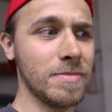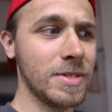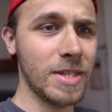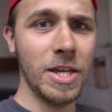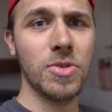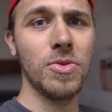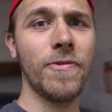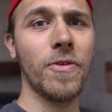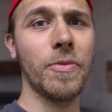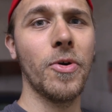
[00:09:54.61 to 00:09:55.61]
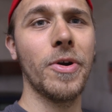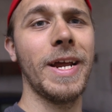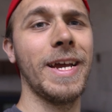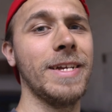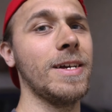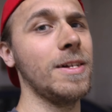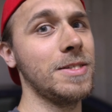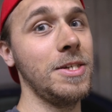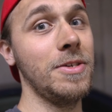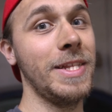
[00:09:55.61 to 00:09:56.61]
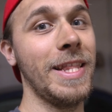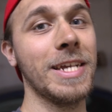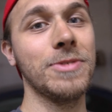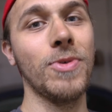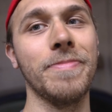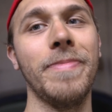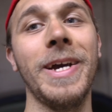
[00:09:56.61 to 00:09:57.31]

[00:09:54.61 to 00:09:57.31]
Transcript: Stay tuned for more and I'll see you in the next one.